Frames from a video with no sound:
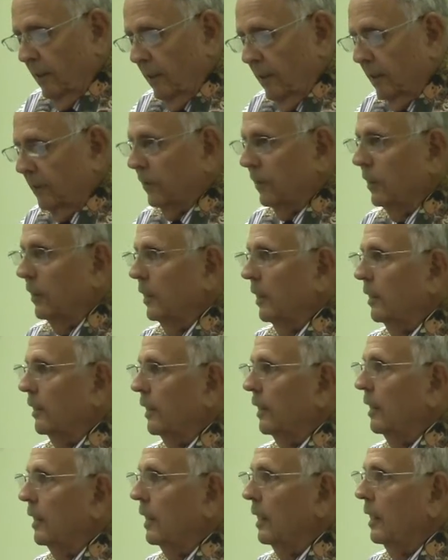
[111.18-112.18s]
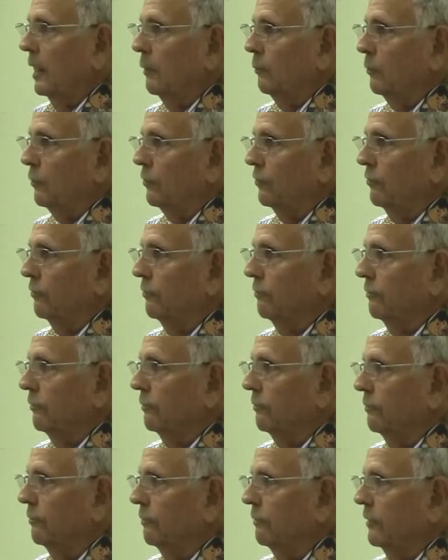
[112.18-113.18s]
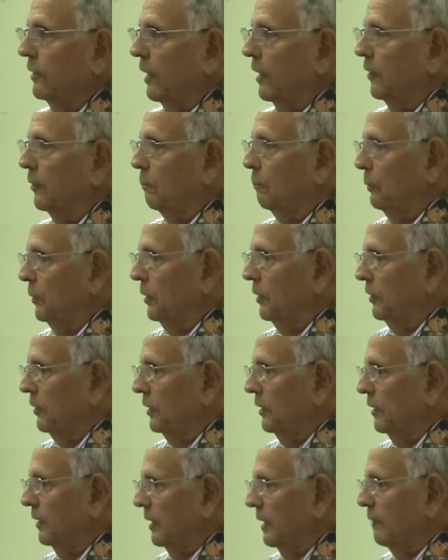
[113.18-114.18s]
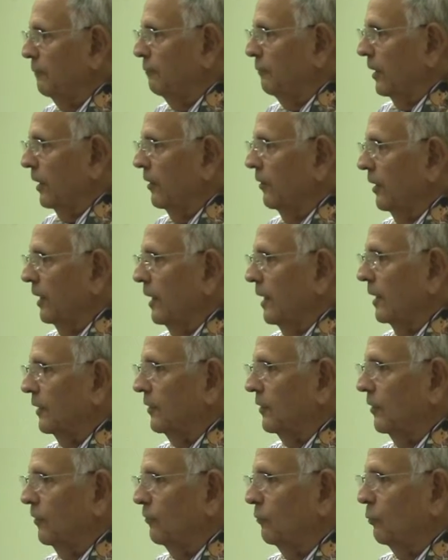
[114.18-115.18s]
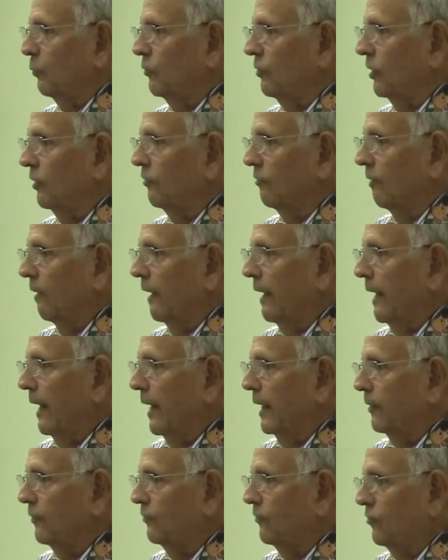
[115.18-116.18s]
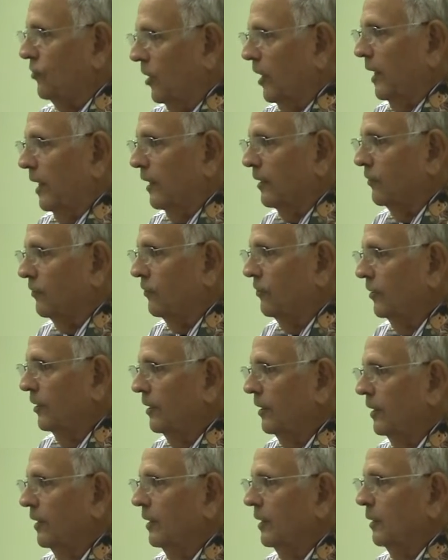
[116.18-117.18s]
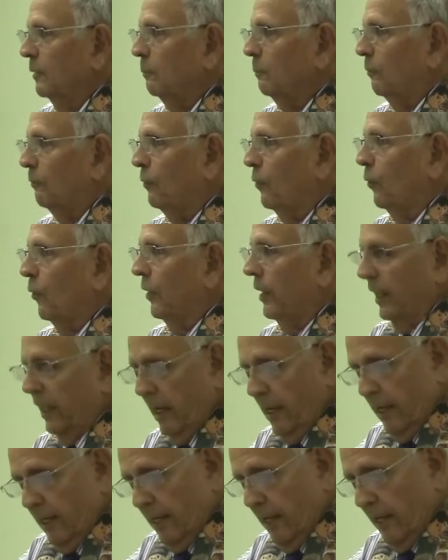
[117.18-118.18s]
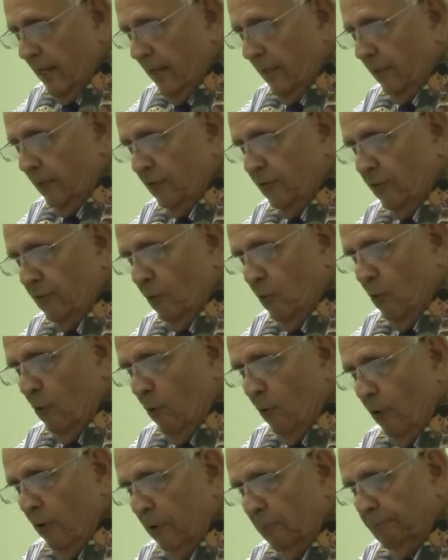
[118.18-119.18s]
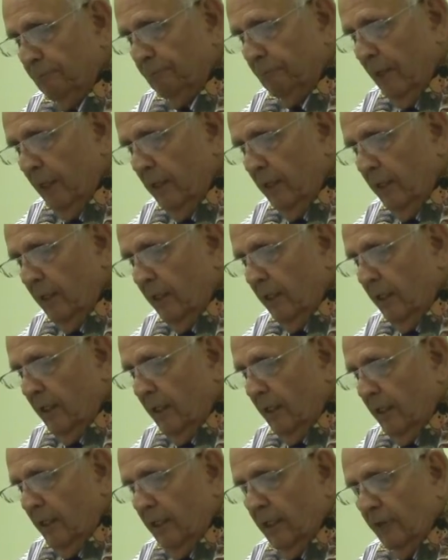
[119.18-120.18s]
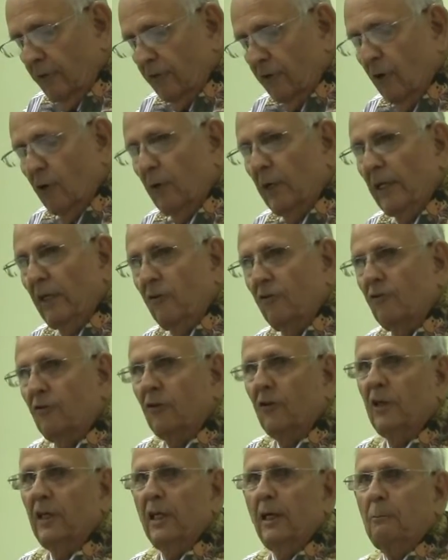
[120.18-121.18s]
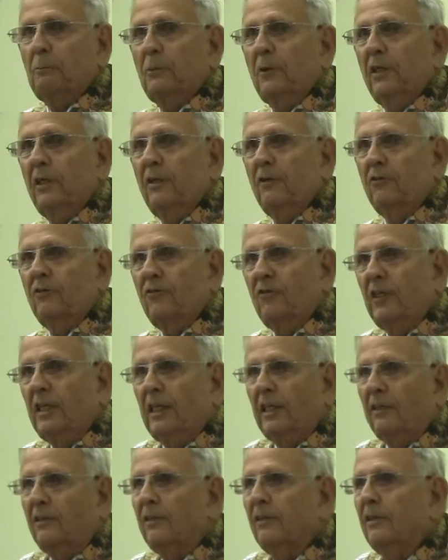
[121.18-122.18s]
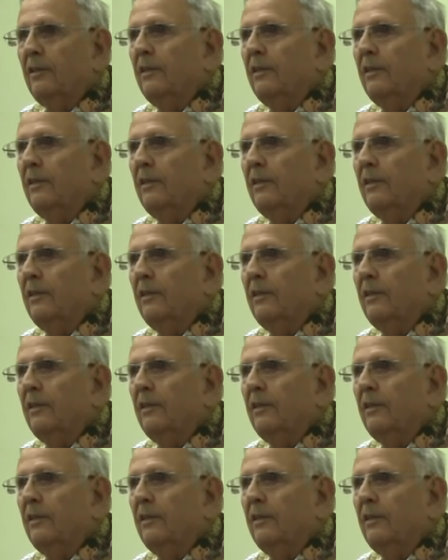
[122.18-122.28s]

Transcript: and the little guy was kind of brilliant. He figured out this was his last chance before they got out of the store. And so he stood up in his seat